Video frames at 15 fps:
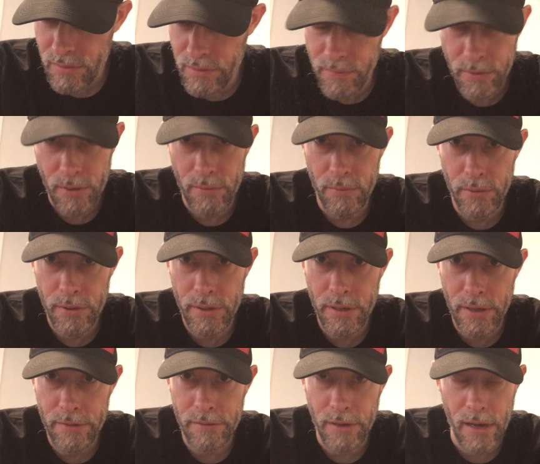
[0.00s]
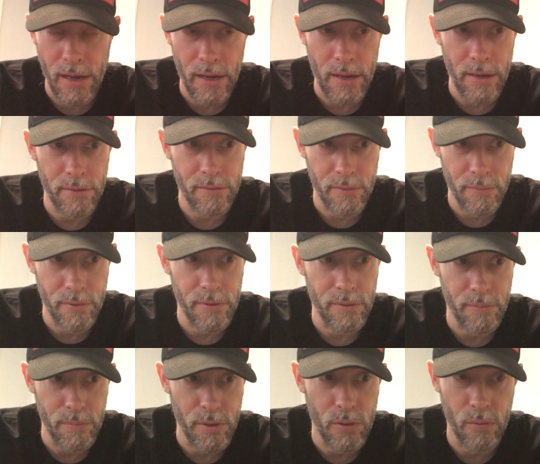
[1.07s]
Seems like a really nice guy, someone that
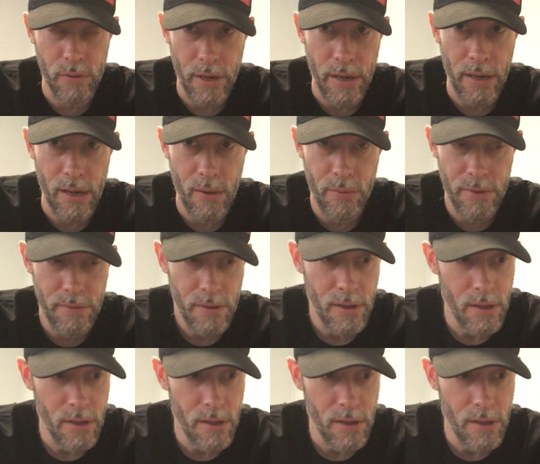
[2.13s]
would be cool to hang out with.